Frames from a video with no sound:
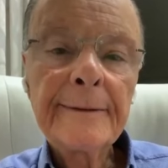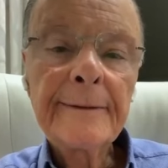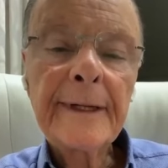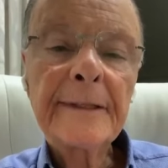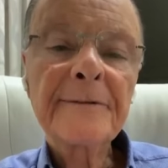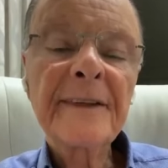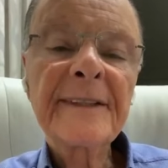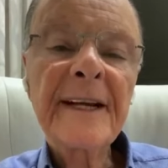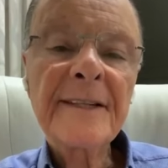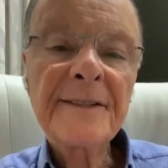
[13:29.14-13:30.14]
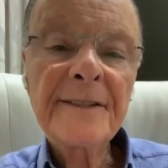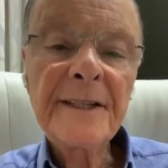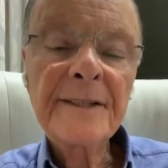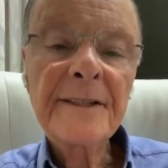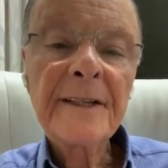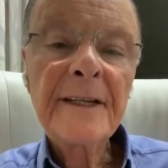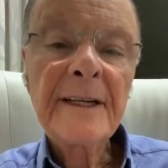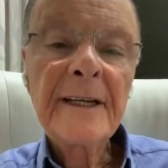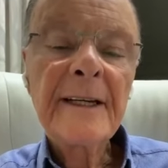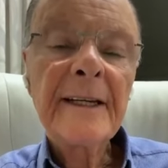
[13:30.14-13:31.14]
because they
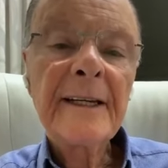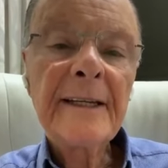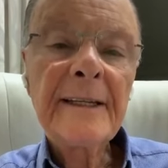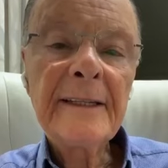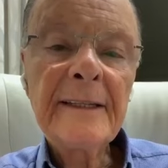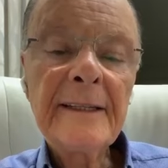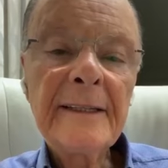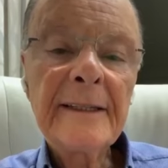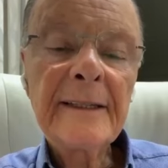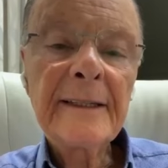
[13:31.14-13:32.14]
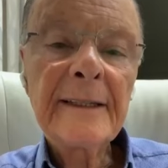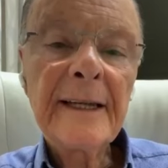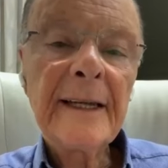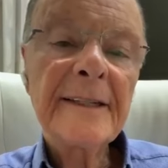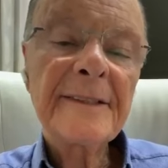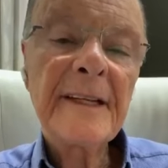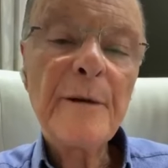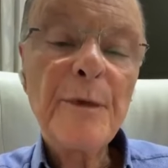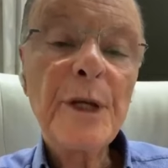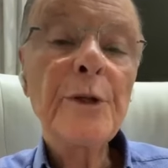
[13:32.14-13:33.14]
believe in the
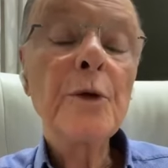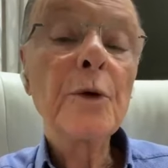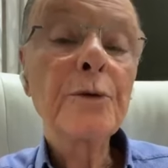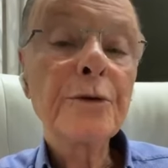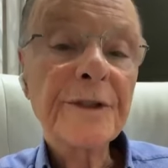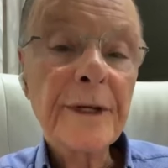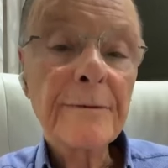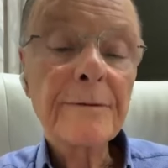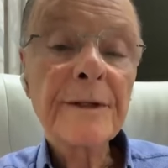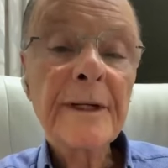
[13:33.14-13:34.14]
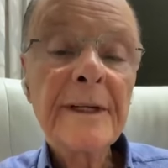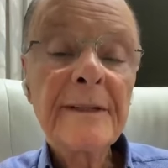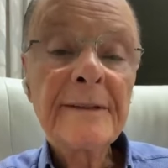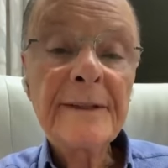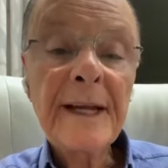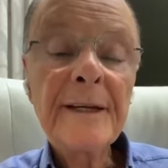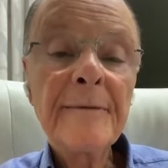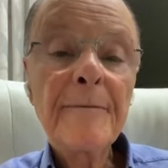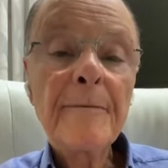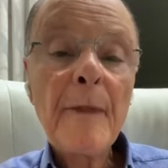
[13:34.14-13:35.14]
fantasies that these
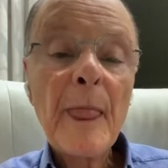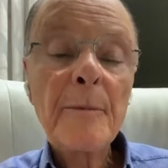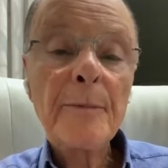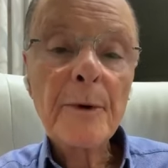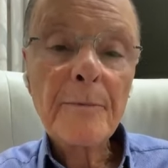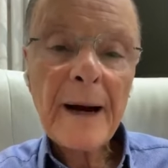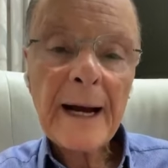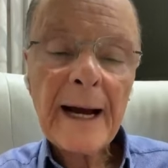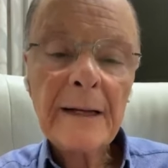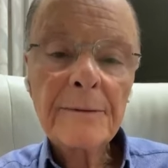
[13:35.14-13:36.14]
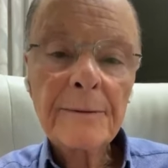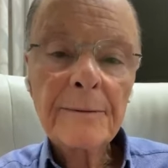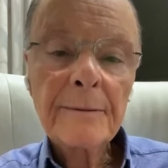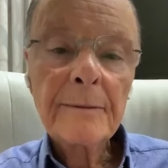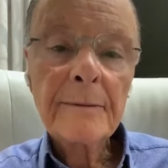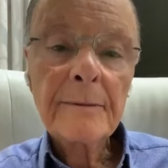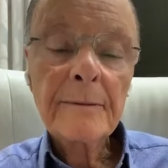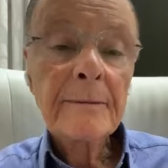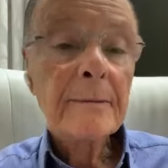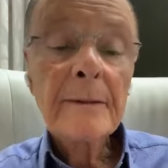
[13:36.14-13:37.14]
elements and so many others are
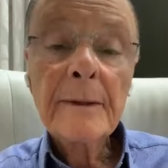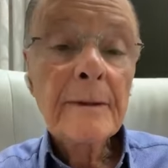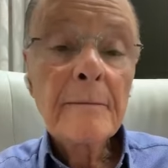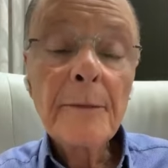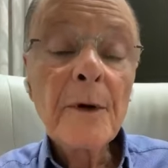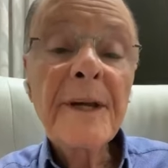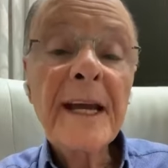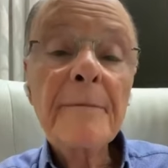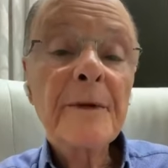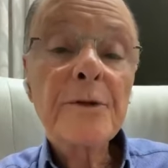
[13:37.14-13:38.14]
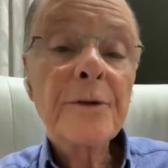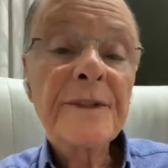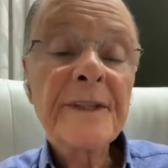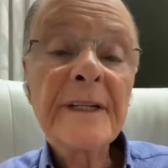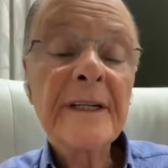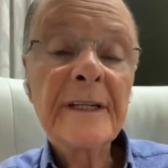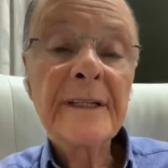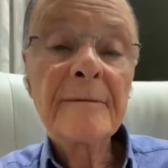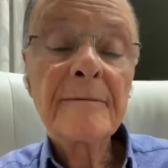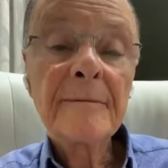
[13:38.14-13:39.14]
there lying about on the internet.
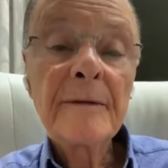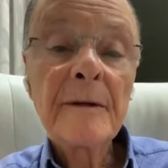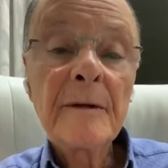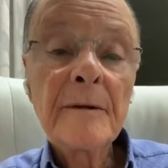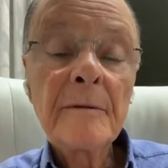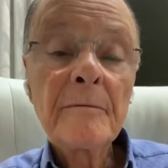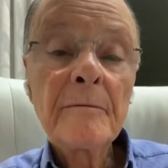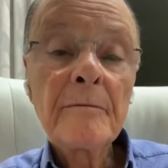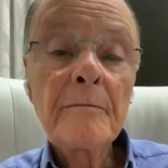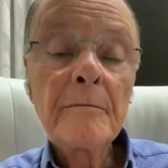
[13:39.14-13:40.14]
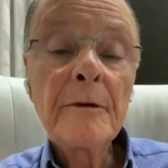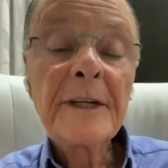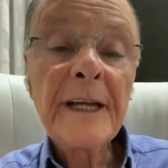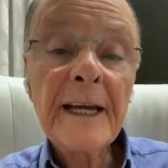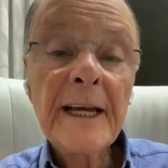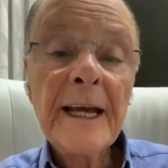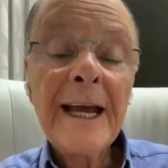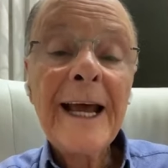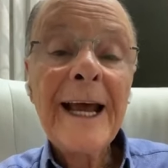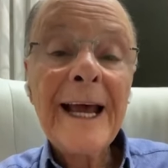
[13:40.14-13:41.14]
But why do they get
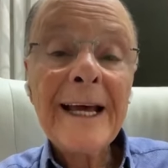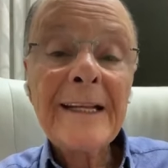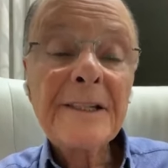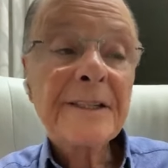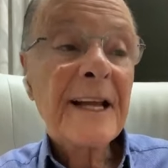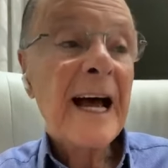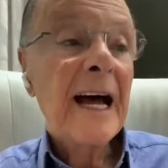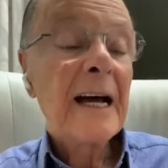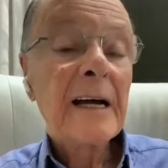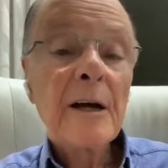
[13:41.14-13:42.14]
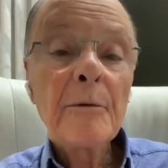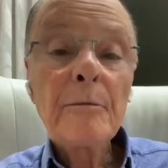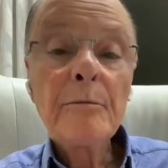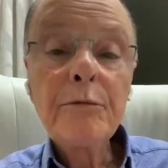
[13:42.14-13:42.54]
deceived? Because